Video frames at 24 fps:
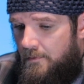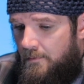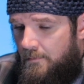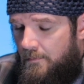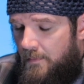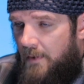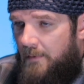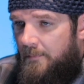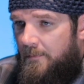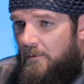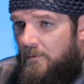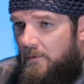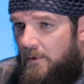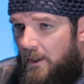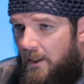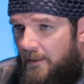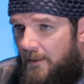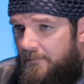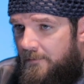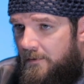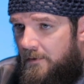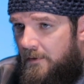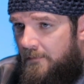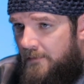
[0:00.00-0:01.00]
maybe we'll
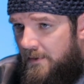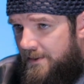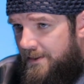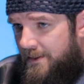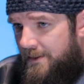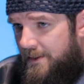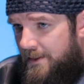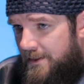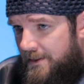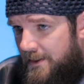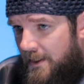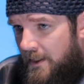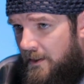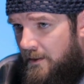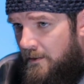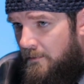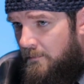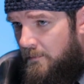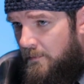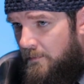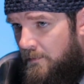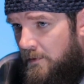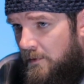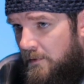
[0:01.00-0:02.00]
have to revisit this later
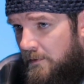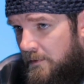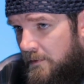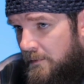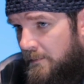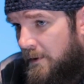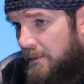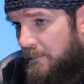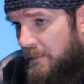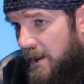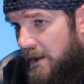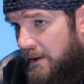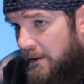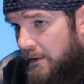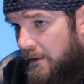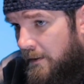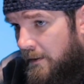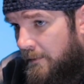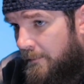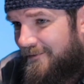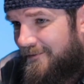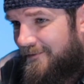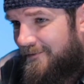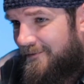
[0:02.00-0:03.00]
when we're a little bit better.
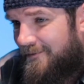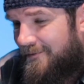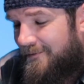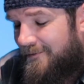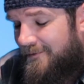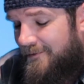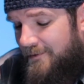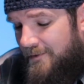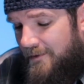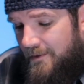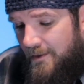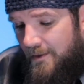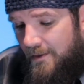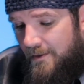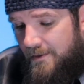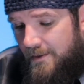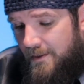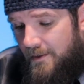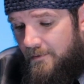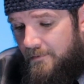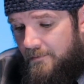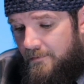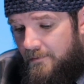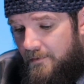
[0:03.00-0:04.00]

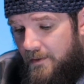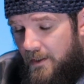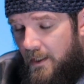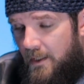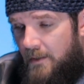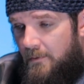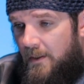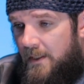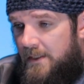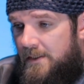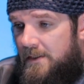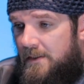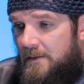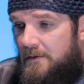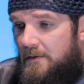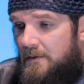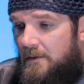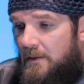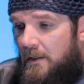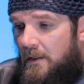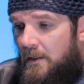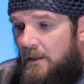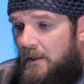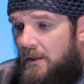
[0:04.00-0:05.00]
So, anyways,
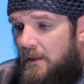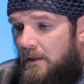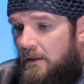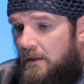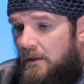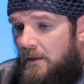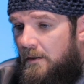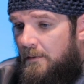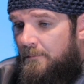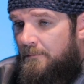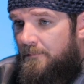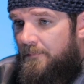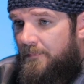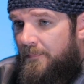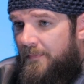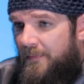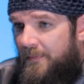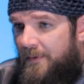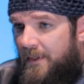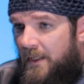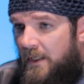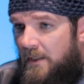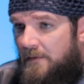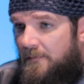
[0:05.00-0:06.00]
um,
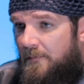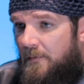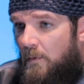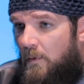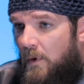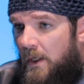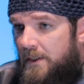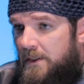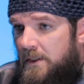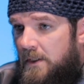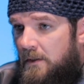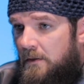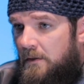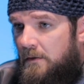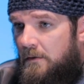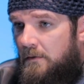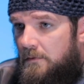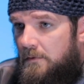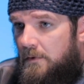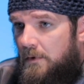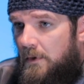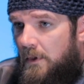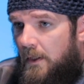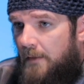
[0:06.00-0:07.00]
thanks for watching.
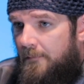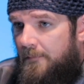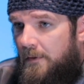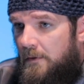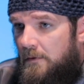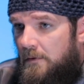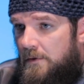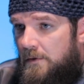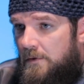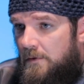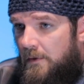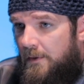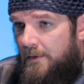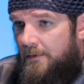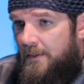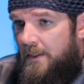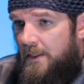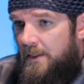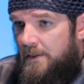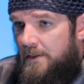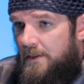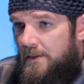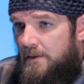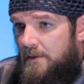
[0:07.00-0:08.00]
If you enjoyed
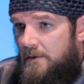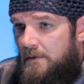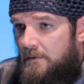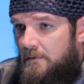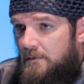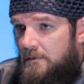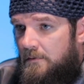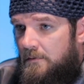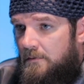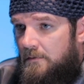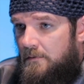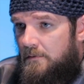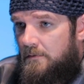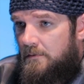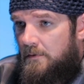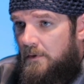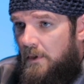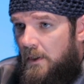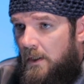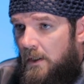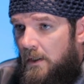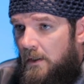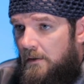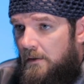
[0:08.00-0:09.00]
this,
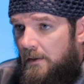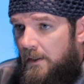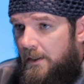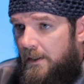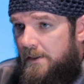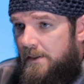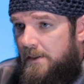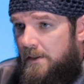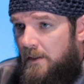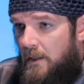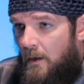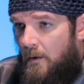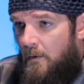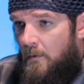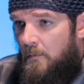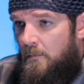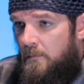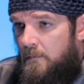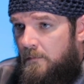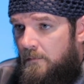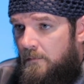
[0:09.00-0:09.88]
uh, let us know